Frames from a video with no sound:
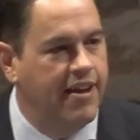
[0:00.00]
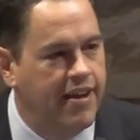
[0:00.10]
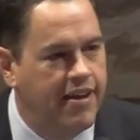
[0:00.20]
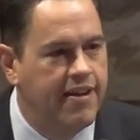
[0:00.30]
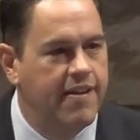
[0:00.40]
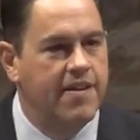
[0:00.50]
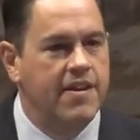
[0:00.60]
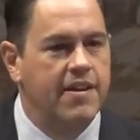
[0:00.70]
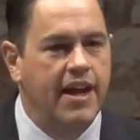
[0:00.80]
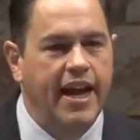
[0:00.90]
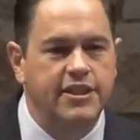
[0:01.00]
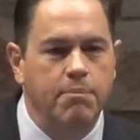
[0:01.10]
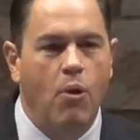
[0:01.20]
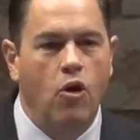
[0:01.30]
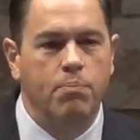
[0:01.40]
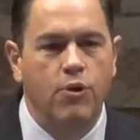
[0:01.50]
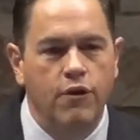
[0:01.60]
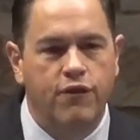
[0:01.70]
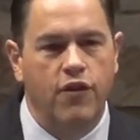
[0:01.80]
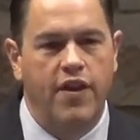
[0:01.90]
It's a bold move for them to
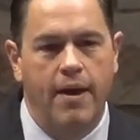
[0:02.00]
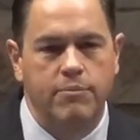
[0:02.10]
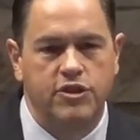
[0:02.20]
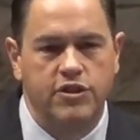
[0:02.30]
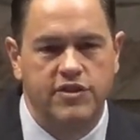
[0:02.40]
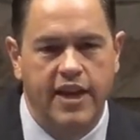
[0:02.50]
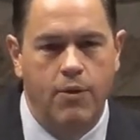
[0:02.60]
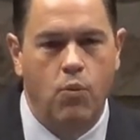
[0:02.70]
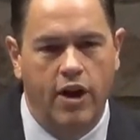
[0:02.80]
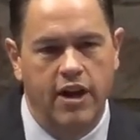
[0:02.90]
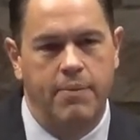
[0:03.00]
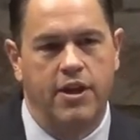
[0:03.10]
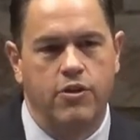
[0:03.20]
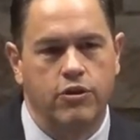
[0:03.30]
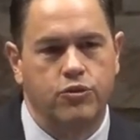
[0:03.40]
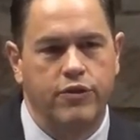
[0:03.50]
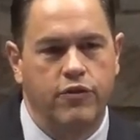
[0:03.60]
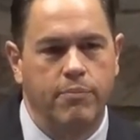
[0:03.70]
say, we're going to be a nursery for missionaries.